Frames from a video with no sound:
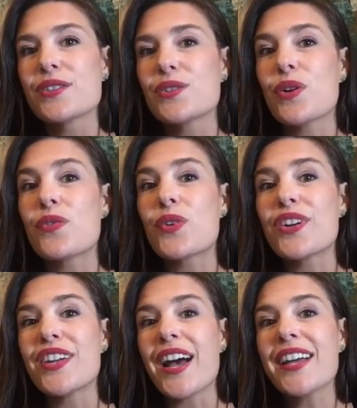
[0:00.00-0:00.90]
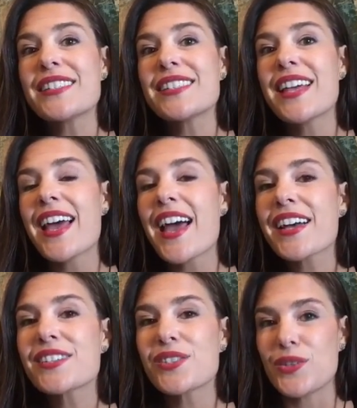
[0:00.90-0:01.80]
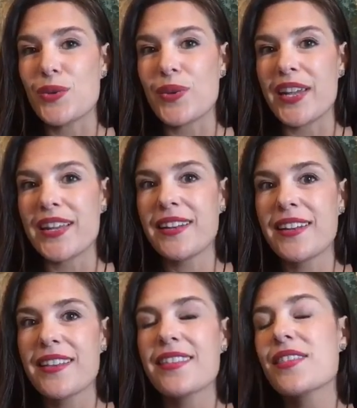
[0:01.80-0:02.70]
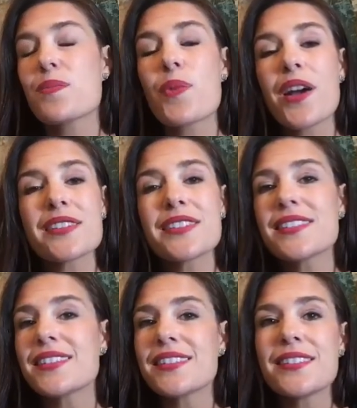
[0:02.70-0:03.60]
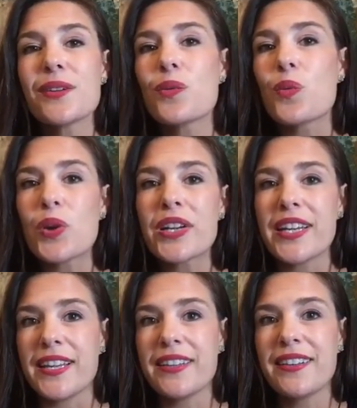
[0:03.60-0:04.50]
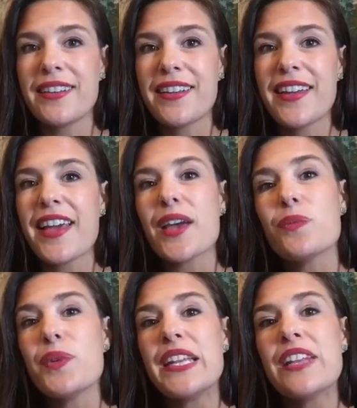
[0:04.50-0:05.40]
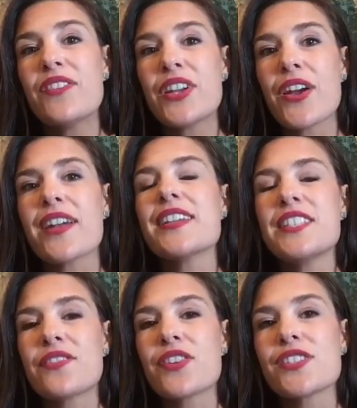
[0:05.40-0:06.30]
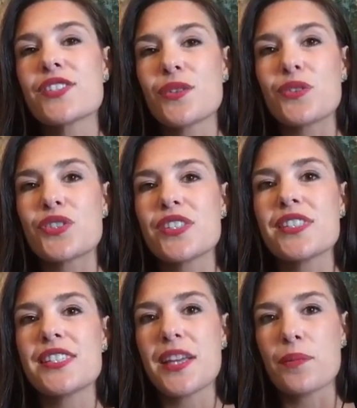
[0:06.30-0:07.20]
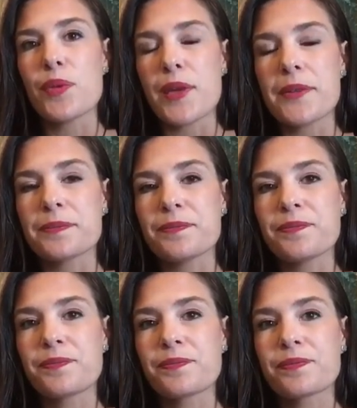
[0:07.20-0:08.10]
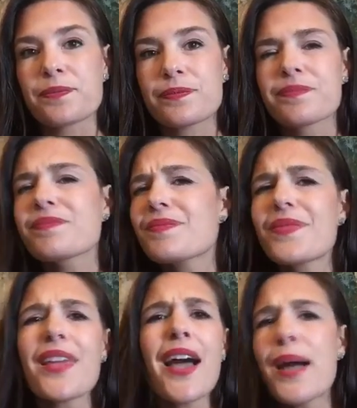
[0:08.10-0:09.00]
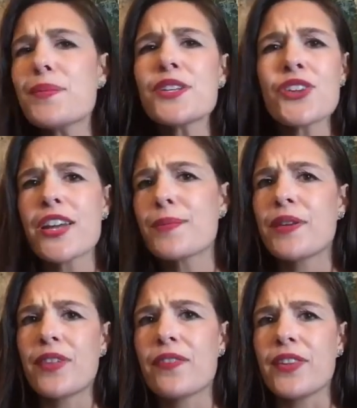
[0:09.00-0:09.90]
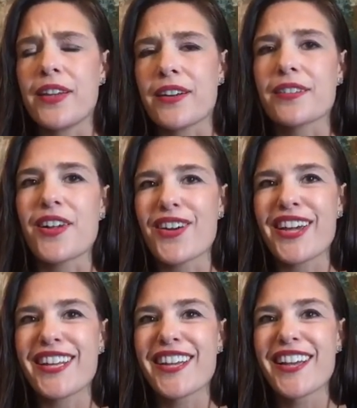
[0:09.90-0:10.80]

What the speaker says: So if we're not executing, then the process isn't working, and we need to figure out a different solution to implement. I'm not trying to be fluffy here, all right?